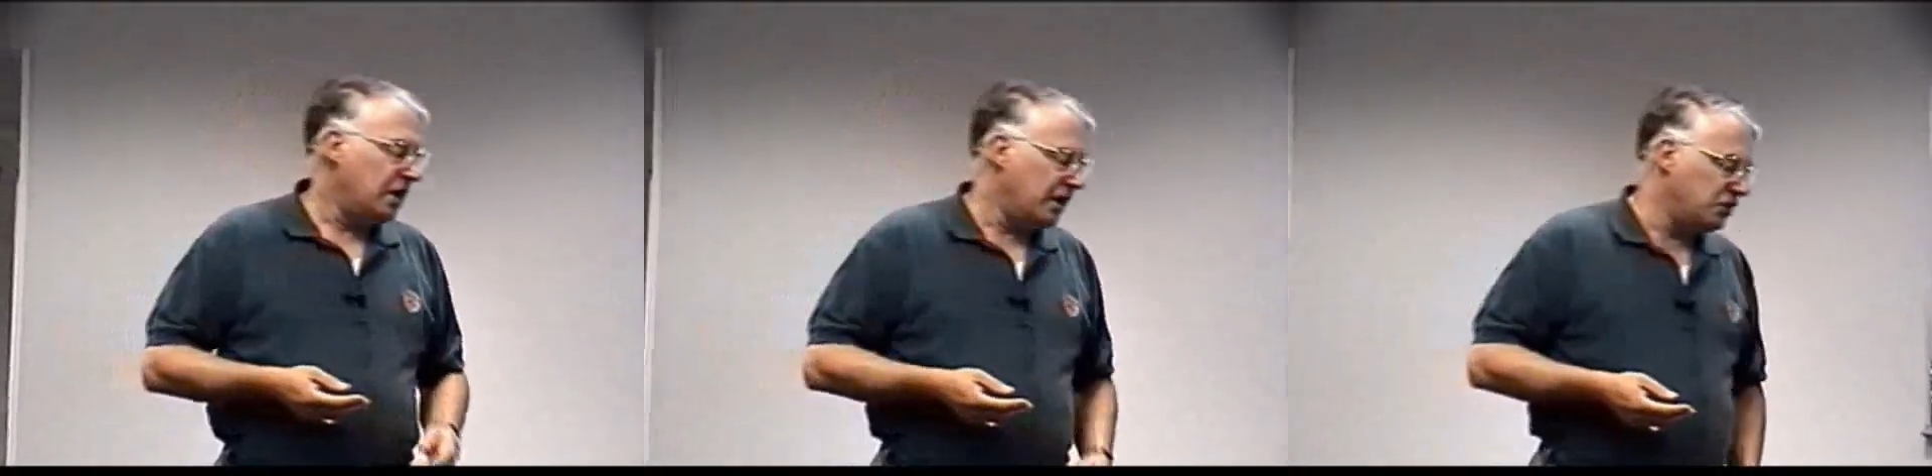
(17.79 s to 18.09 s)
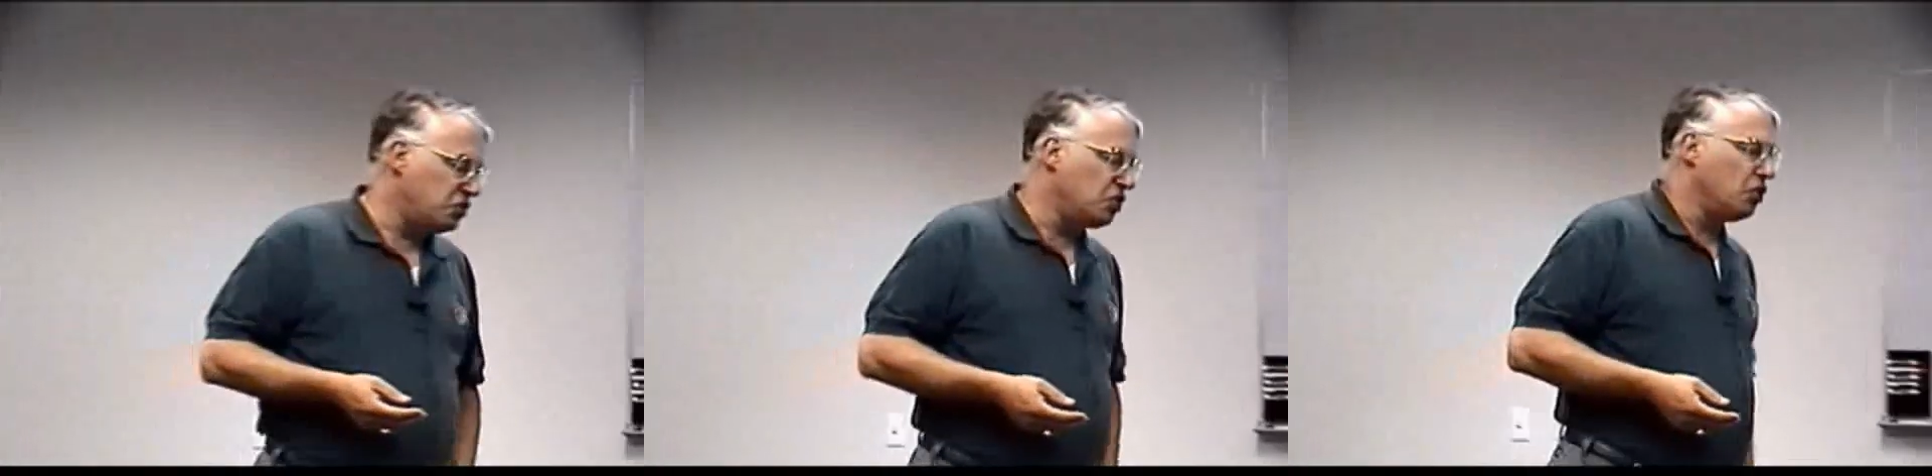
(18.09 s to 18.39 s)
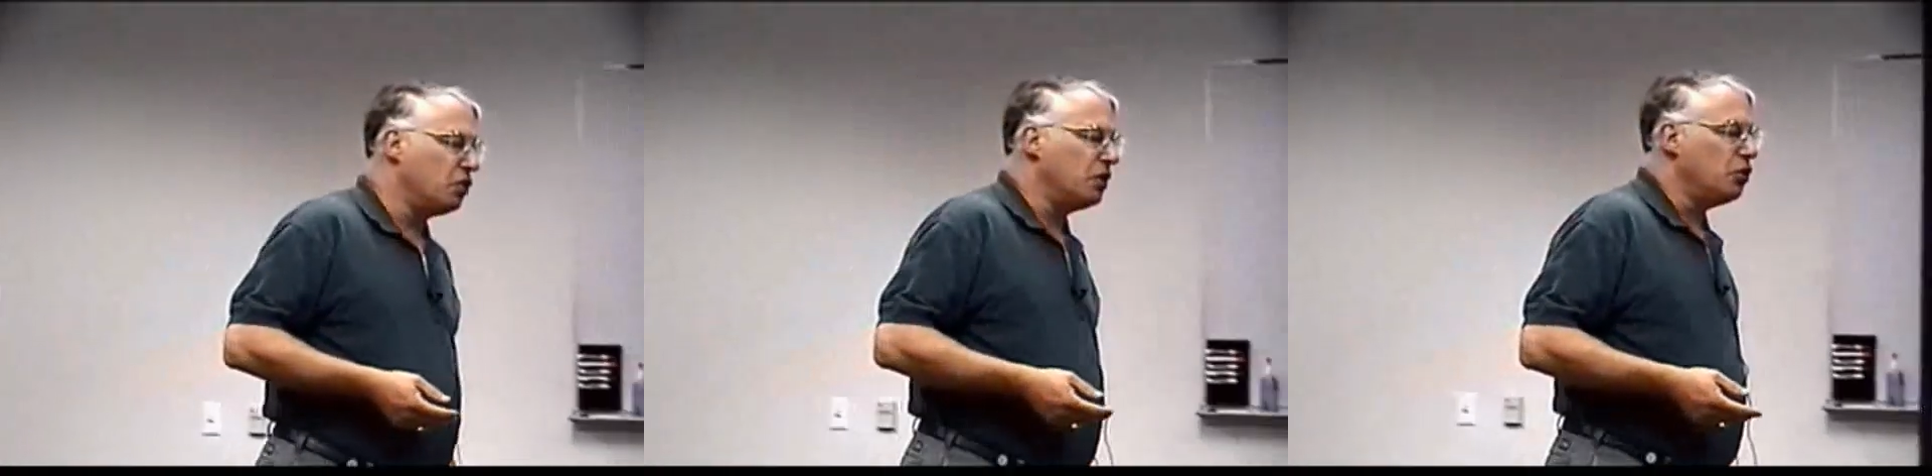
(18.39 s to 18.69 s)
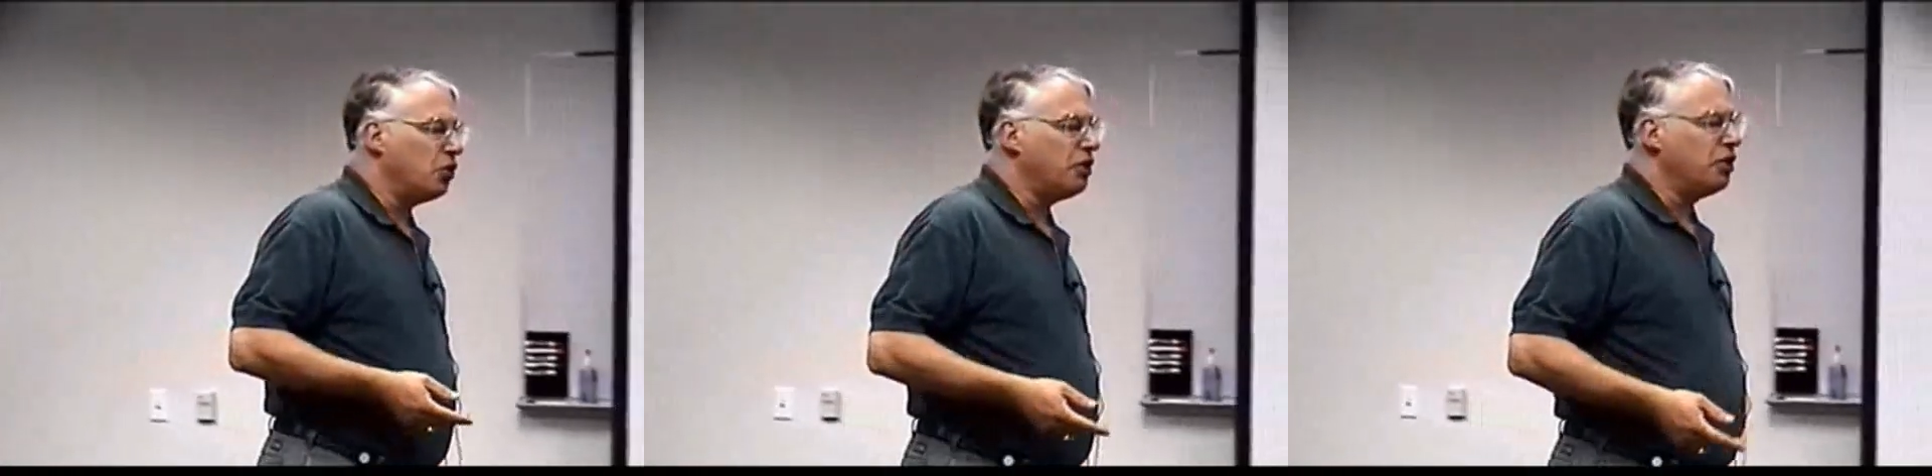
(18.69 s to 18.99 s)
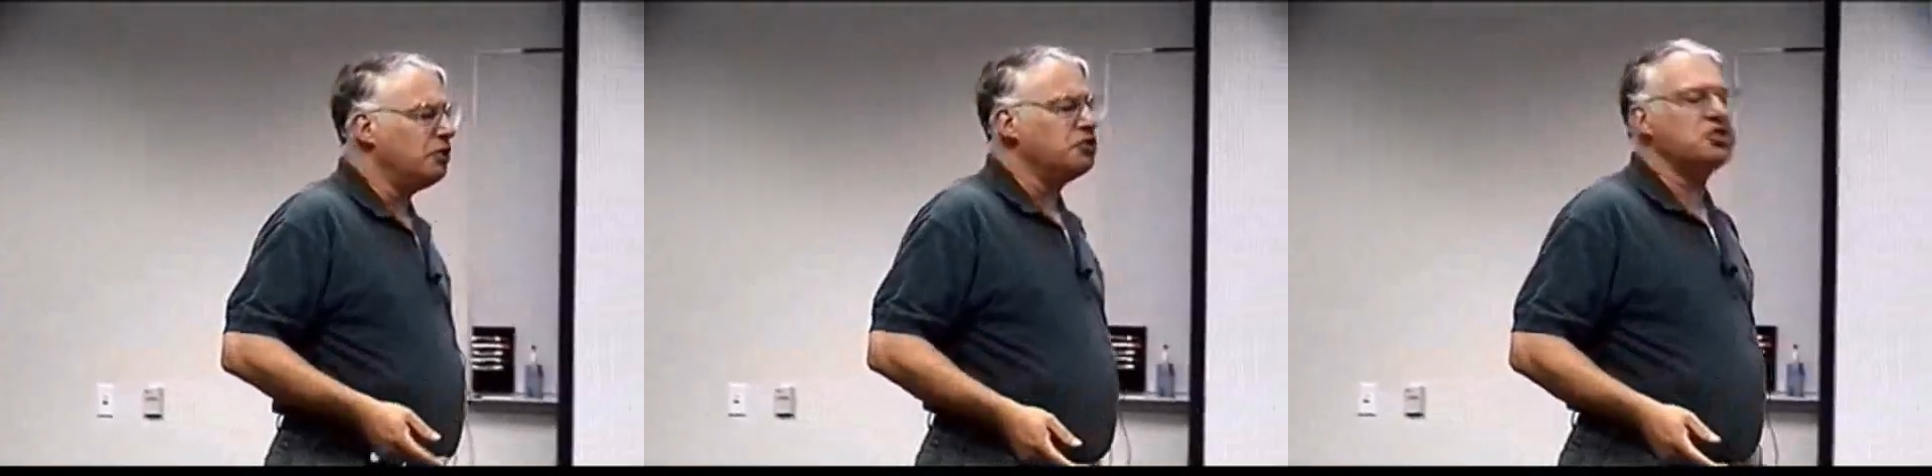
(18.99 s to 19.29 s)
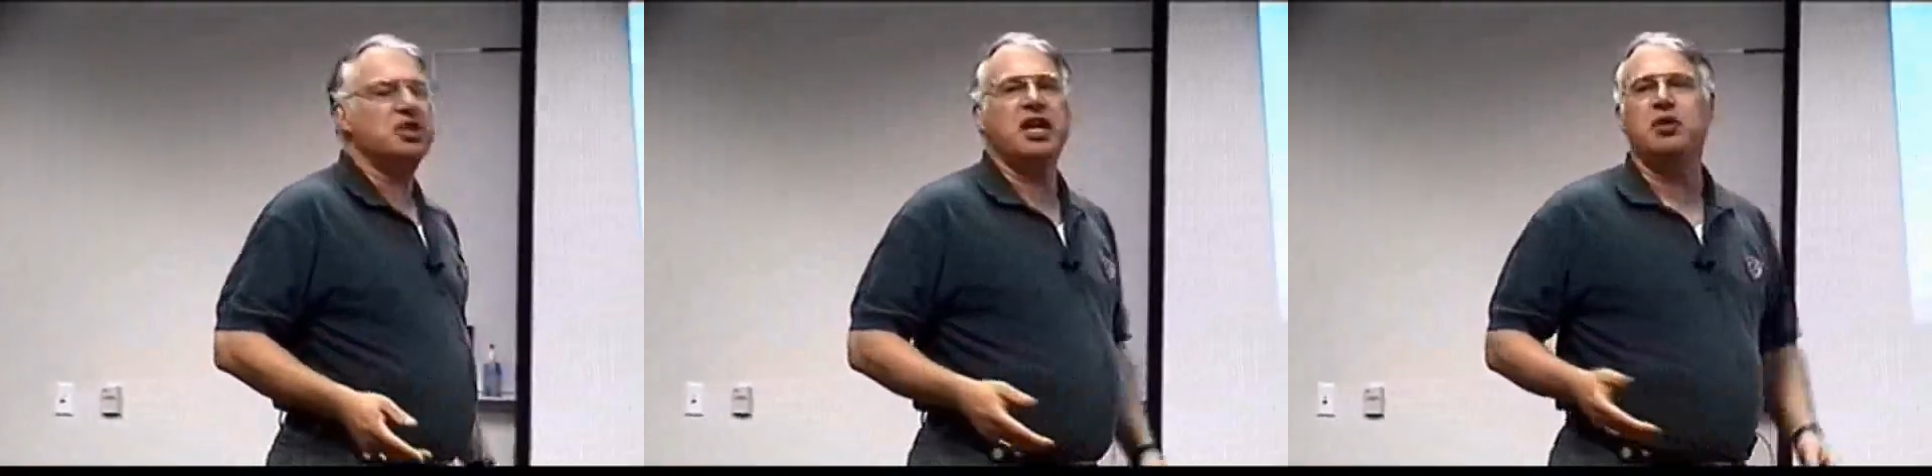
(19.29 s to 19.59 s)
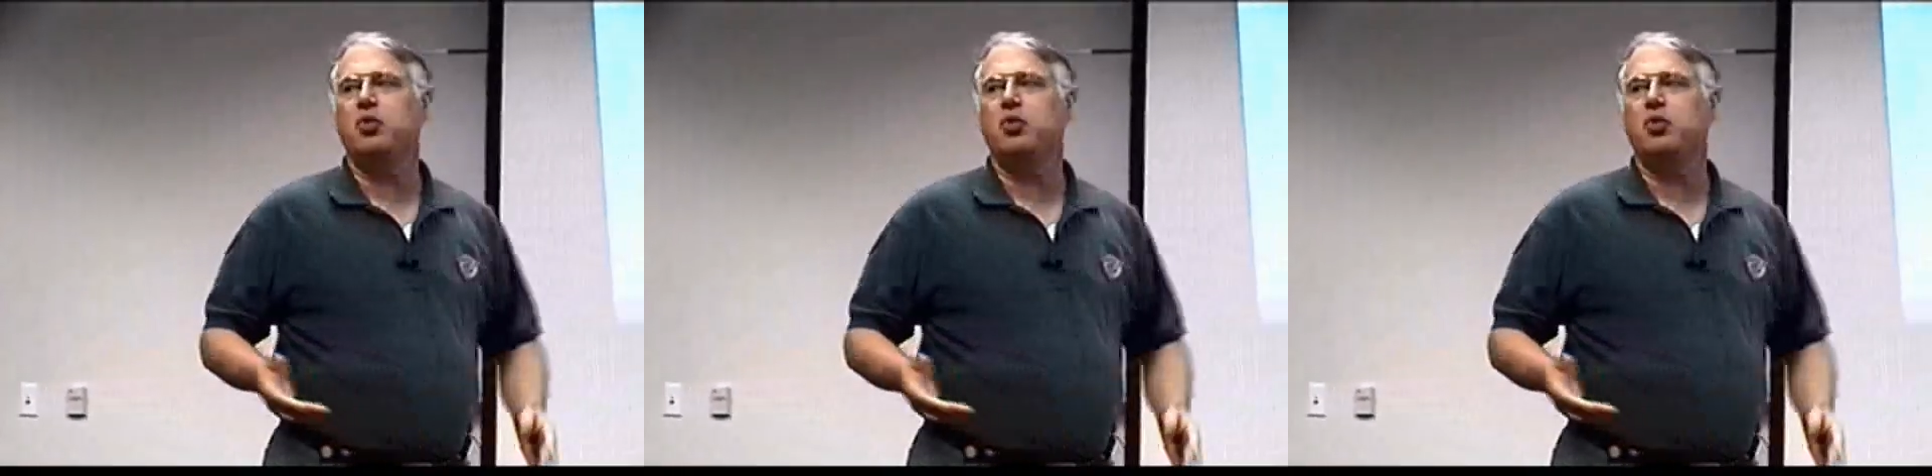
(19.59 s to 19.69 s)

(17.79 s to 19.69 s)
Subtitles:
And so in order to understand